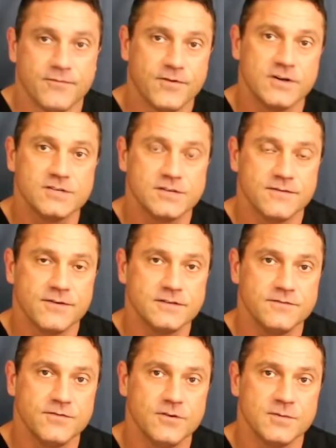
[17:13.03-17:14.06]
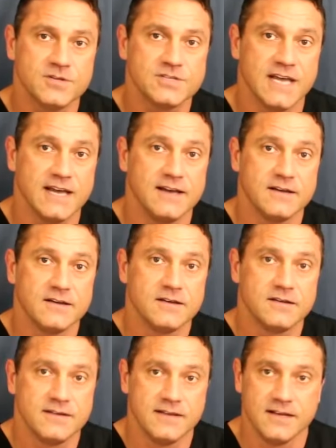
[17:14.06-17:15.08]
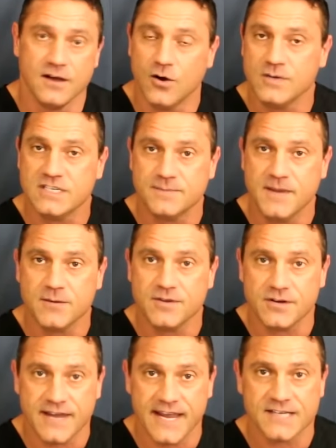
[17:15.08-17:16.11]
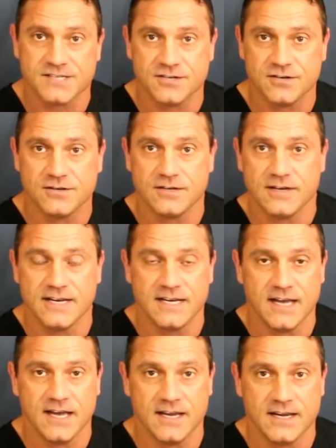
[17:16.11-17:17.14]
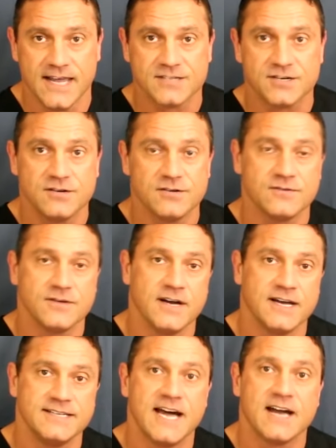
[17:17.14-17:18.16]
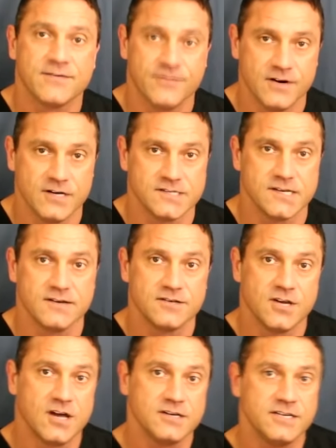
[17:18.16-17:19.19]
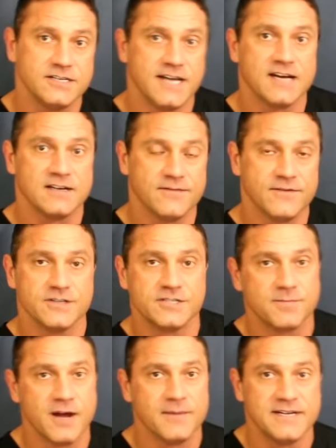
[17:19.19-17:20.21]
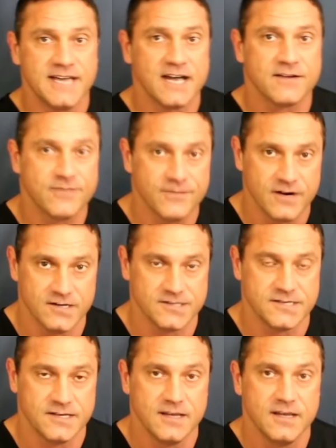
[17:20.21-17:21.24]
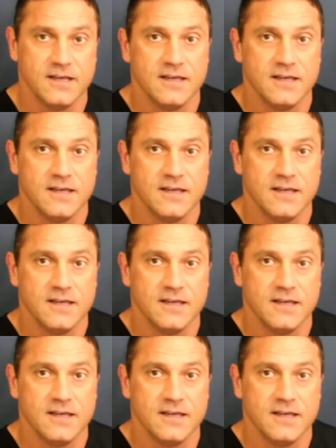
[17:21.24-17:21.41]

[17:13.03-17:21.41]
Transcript: first, first and foremost, always speak with your gastro, uh, gastro uh, doc first. Talk to your doctor first, your primary doc first.